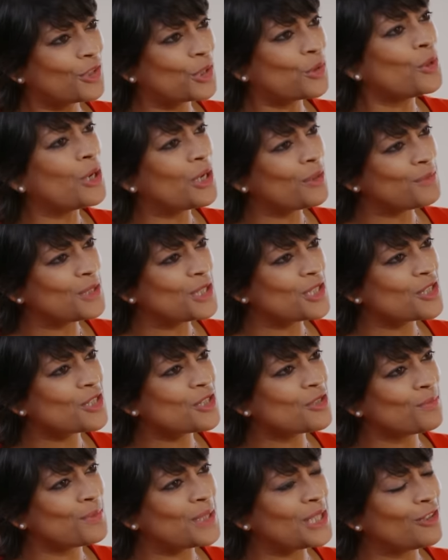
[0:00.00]

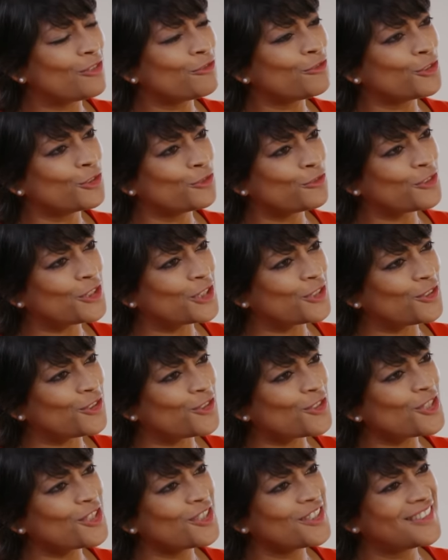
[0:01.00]
requirements to be
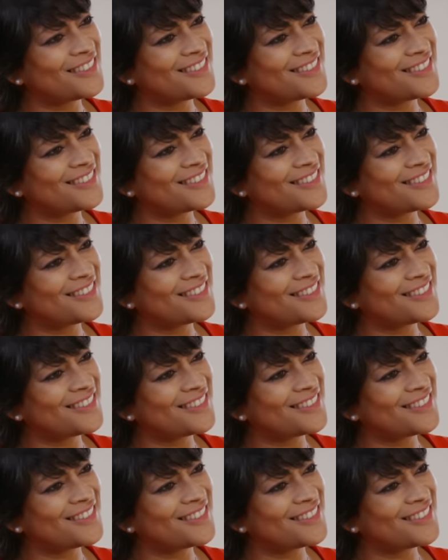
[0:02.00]
fulfilled.